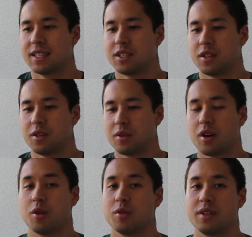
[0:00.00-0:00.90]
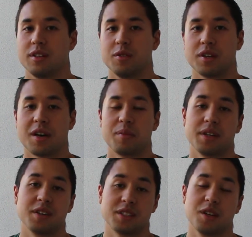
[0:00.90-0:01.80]
you do not
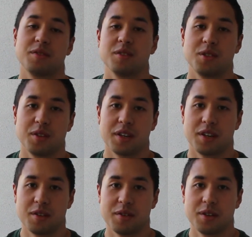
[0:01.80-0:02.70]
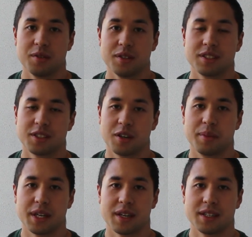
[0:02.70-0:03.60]
bring your cell phone to the interview. So
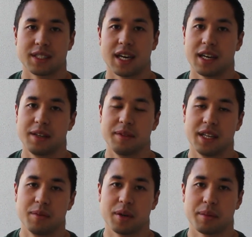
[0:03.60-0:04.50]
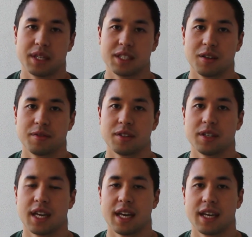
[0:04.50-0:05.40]
because I did bring my cell
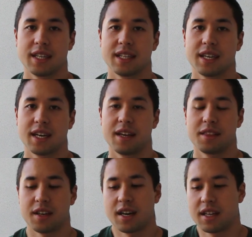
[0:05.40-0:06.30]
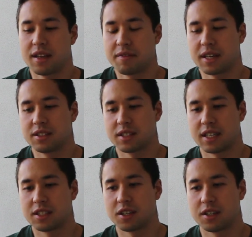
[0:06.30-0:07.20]
phone, and I thought if I just
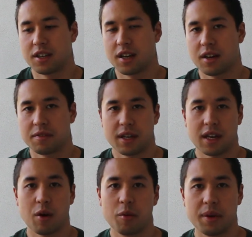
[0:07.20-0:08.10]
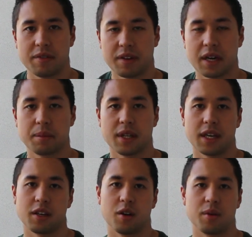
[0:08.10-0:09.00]
like turn it off, like I would be fine, but
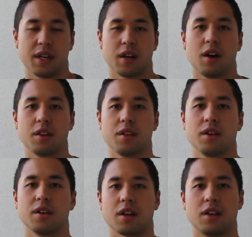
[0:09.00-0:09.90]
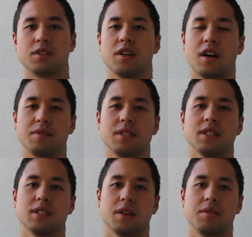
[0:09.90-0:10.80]
like no, like all the consular
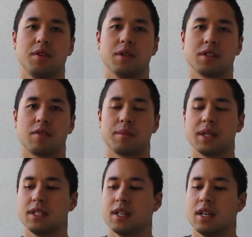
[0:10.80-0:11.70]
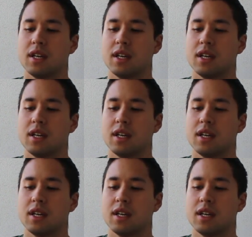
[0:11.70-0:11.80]
offices of the US government